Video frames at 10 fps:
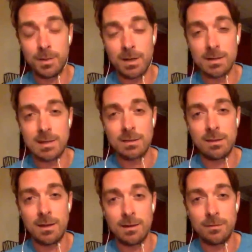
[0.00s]
because I
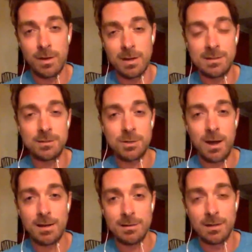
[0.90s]
thought if I
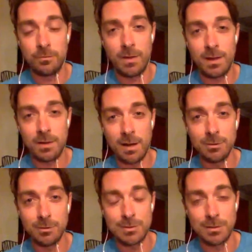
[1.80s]
tried and then failed, I'd
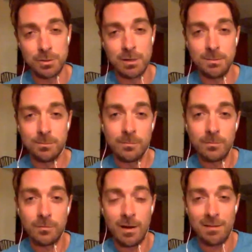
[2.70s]
lose the dream
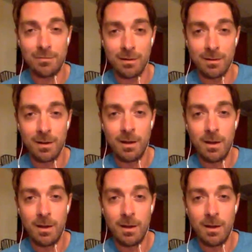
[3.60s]
forever.